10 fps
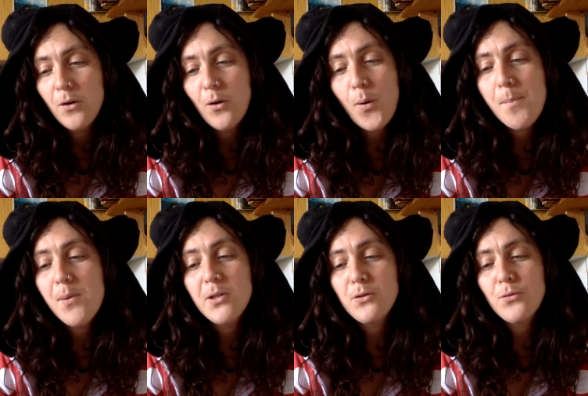or
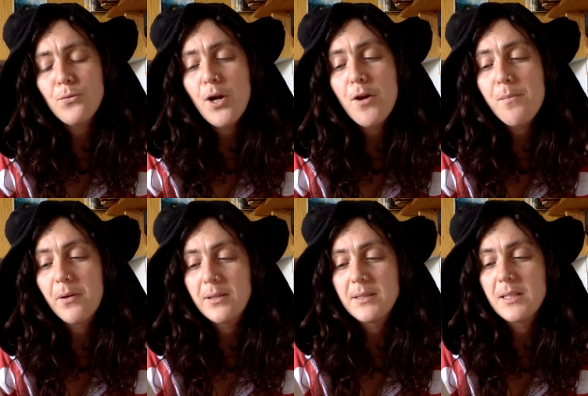model
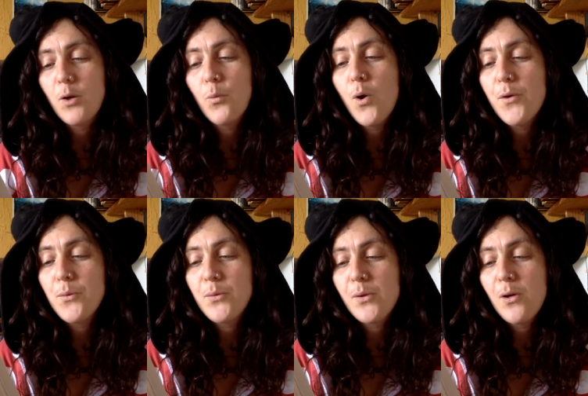robots that
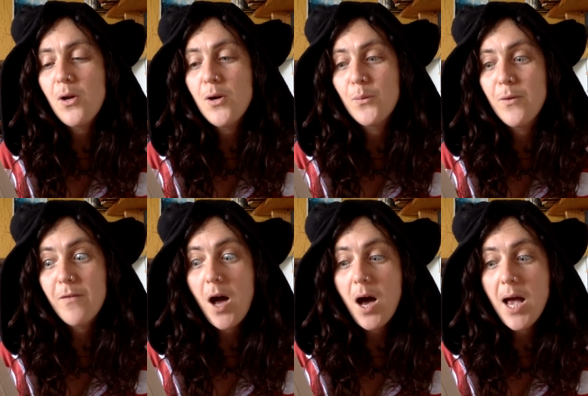waddled along with
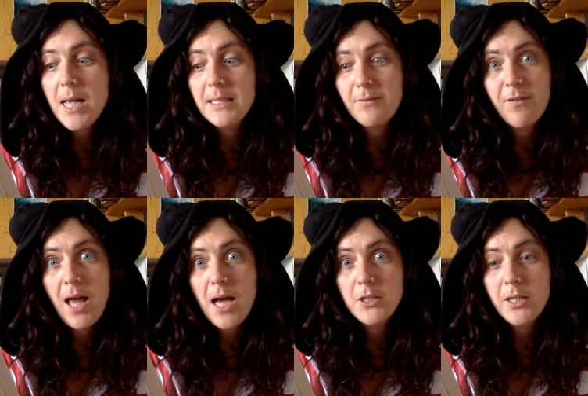eyes
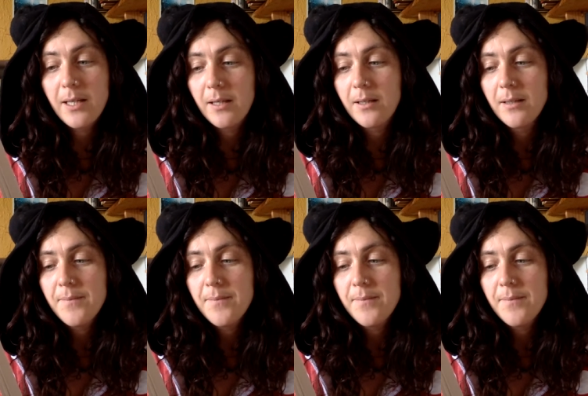flashing